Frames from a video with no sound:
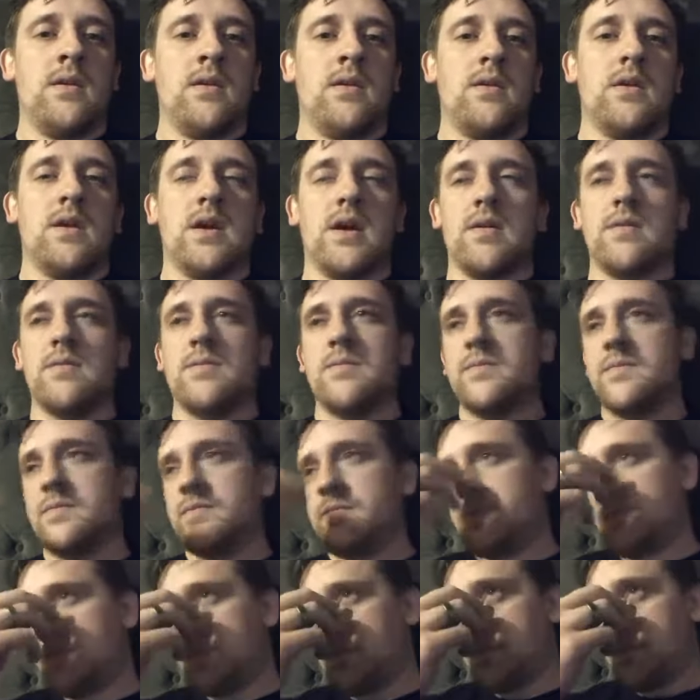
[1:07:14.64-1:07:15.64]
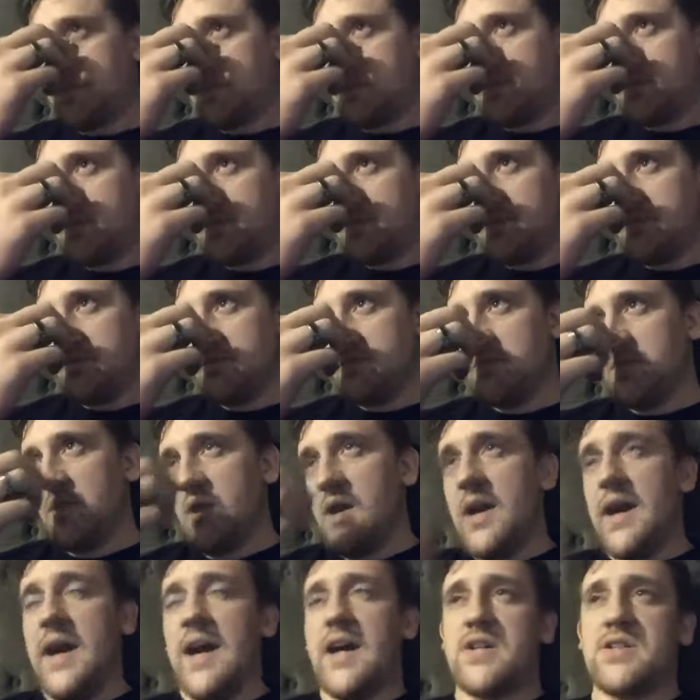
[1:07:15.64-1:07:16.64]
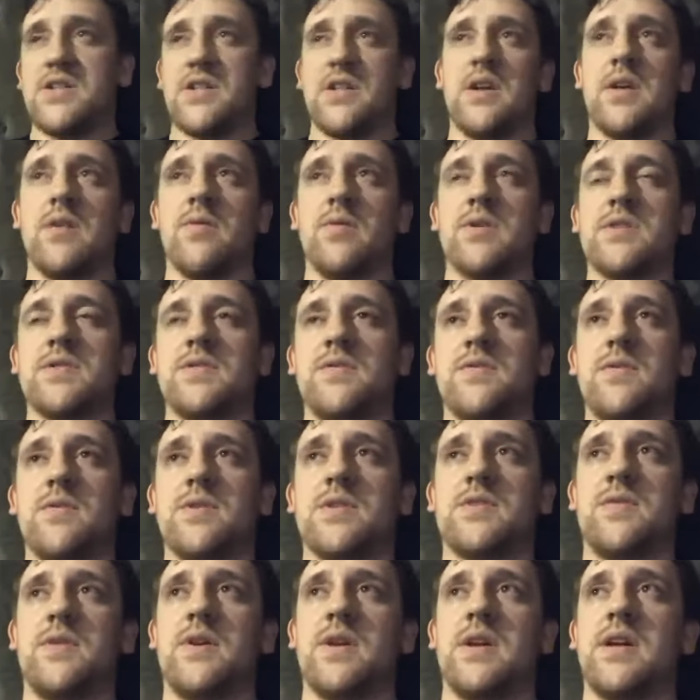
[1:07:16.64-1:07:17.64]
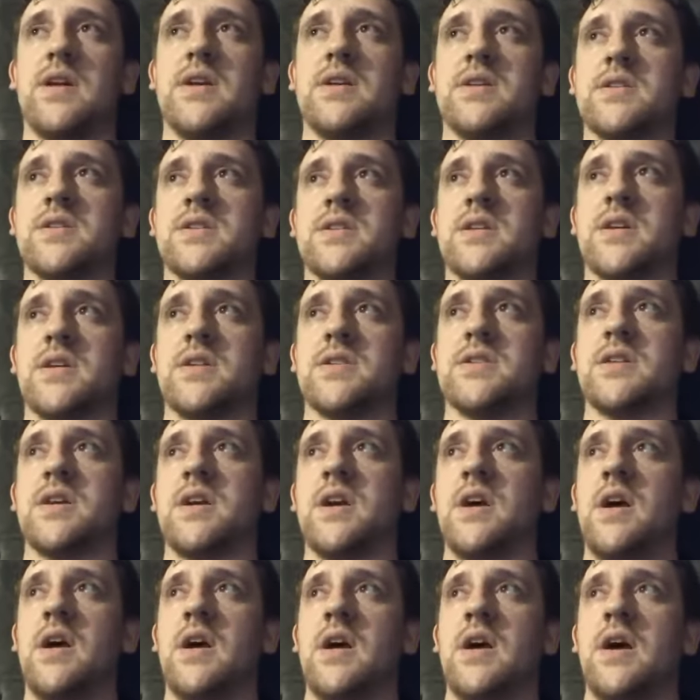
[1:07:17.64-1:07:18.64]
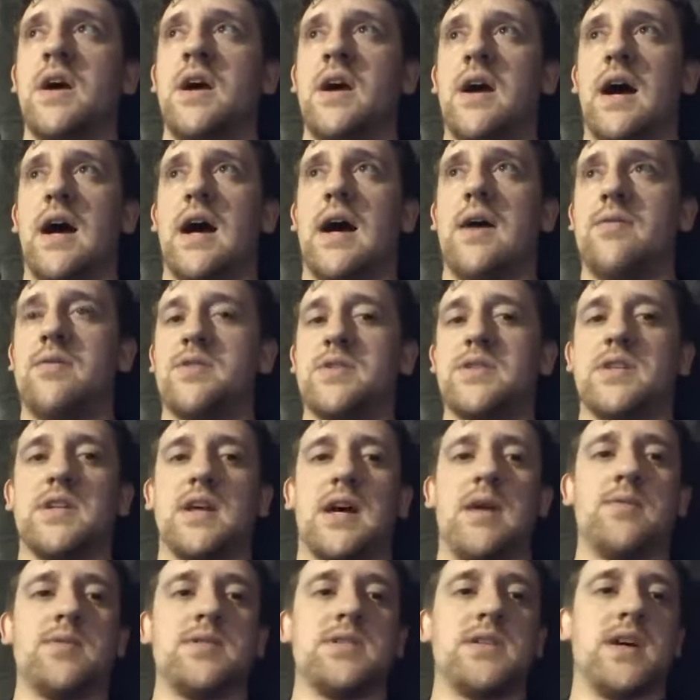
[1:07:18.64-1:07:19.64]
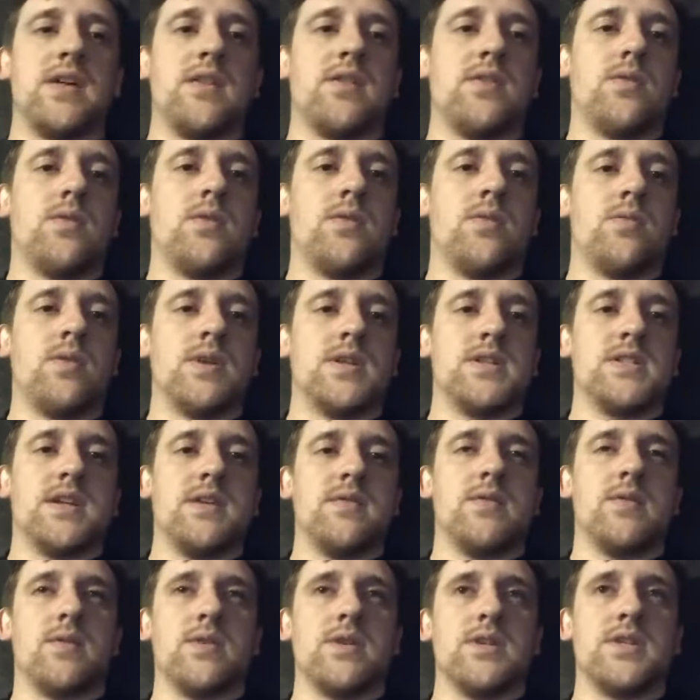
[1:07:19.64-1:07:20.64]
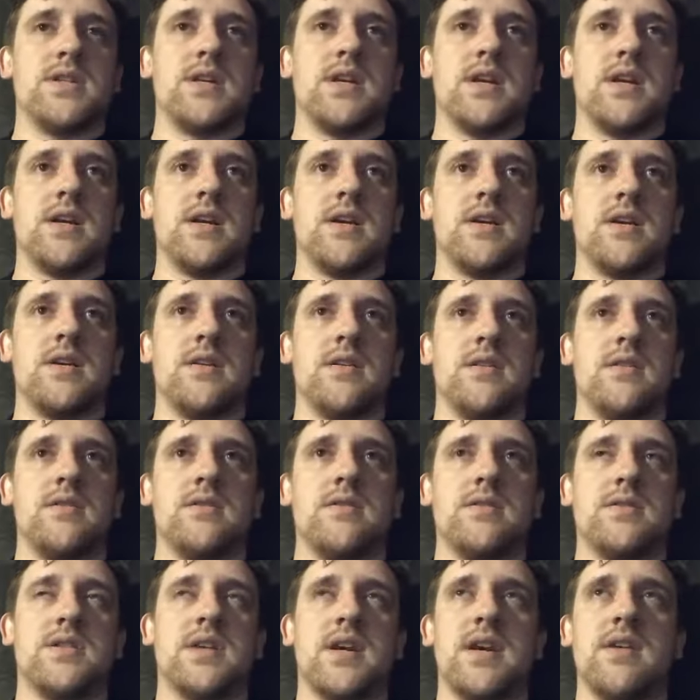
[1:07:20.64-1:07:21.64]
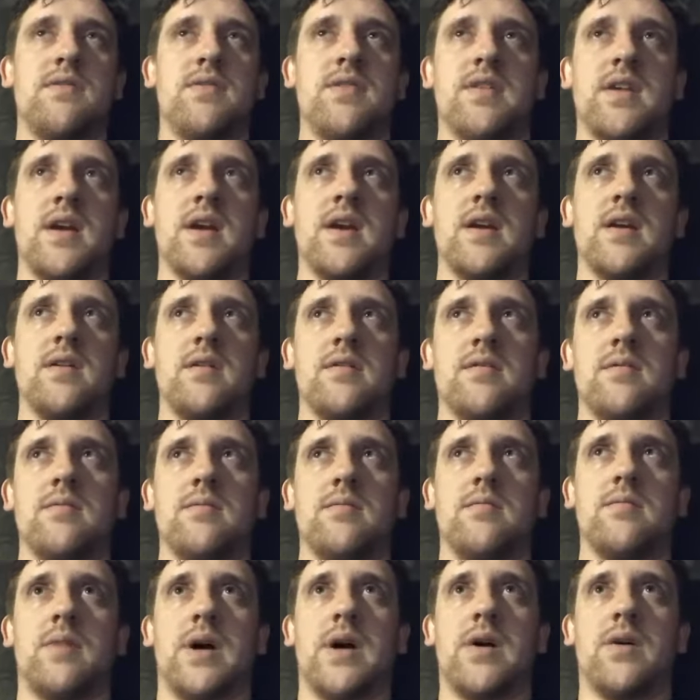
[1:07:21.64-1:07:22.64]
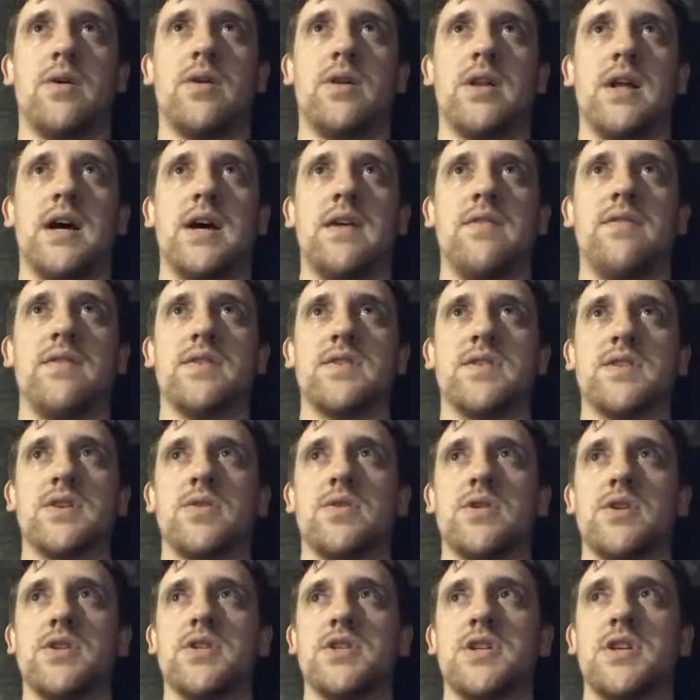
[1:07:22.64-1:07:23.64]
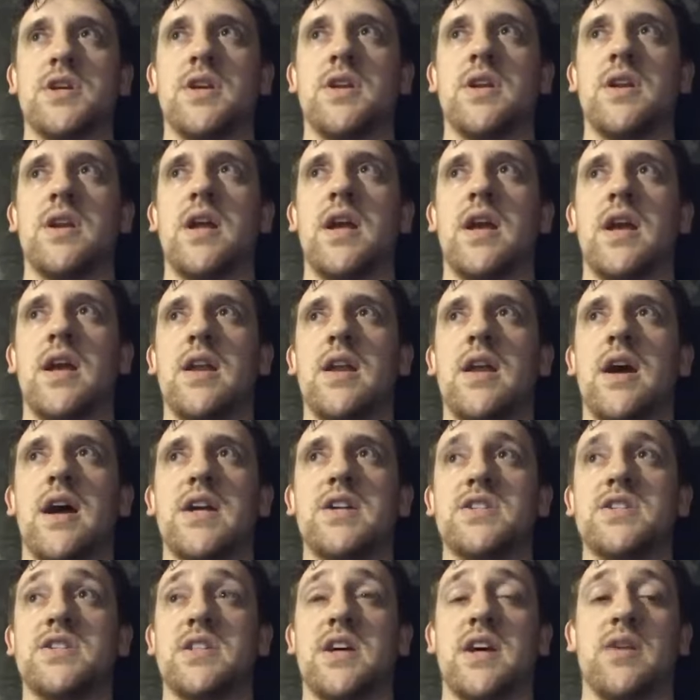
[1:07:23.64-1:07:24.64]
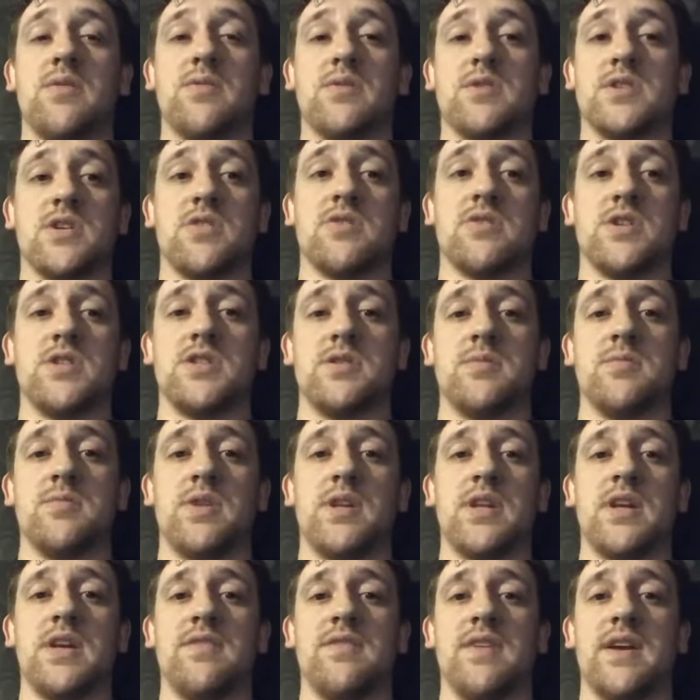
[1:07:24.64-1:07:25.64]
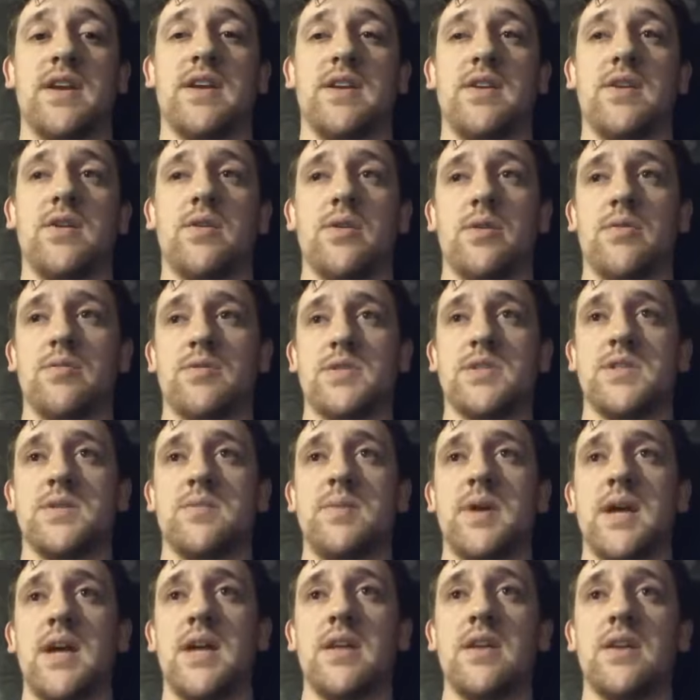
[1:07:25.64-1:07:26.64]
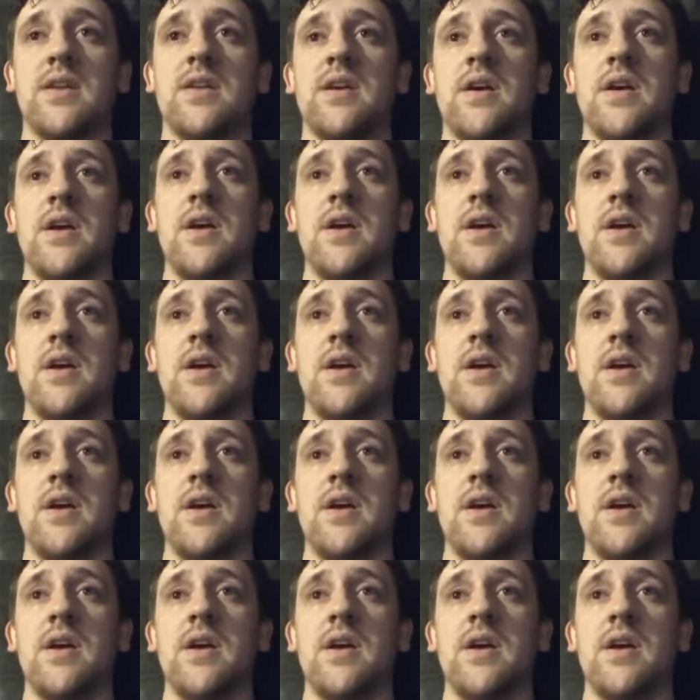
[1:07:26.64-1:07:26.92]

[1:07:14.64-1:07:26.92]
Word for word: Yeah. Actually, what's what's funny is because I was I was taught the whole once saved always thing, saved thing my whole life as a Christian, and I just thought it was a Christian belief. I didn't know it was debated.